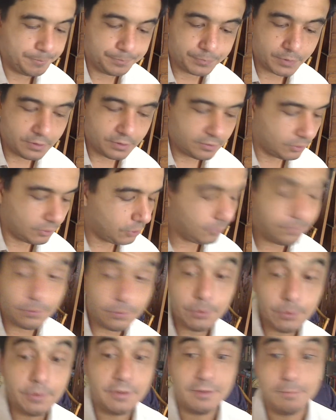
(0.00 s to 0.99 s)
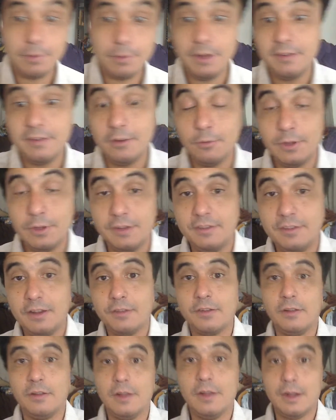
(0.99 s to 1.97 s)
so Whole Foods is a place that really sells
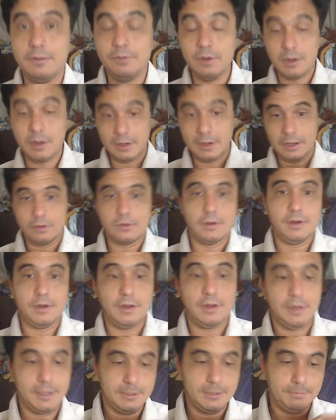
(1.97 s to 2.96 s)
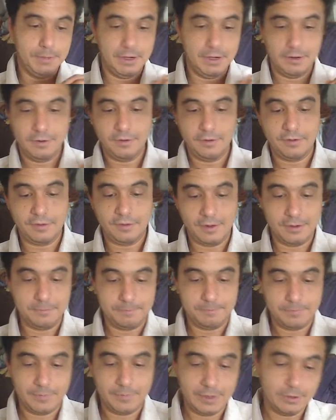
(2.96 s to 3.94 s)
a lot of non-alcoholic beers,
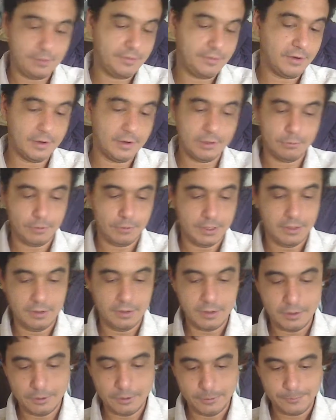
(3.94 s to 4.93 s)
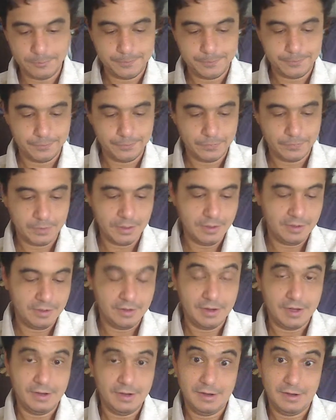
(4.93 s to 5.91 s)
and they were starting to run low.
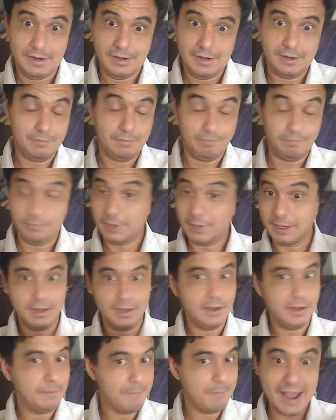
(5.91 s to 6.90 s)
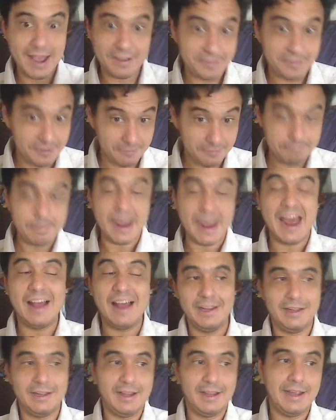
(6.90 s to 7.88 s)
The massive
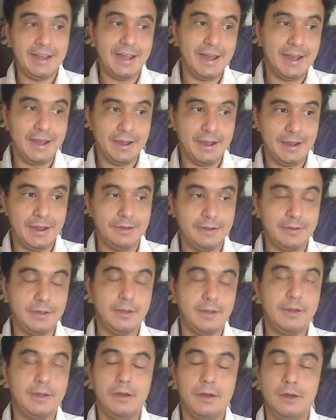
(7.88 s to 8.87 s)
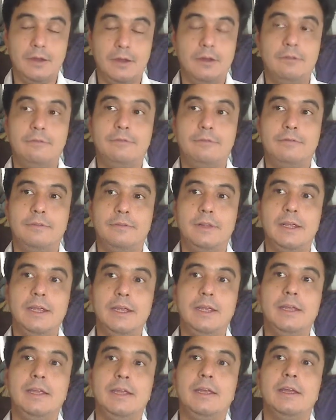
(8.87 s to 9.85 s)
palette they had of
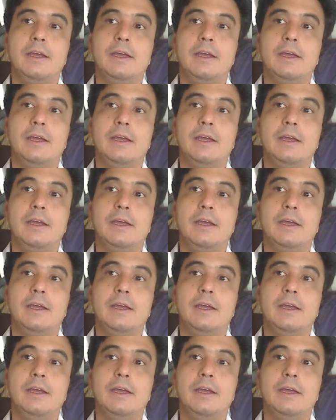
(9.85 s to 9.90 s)
the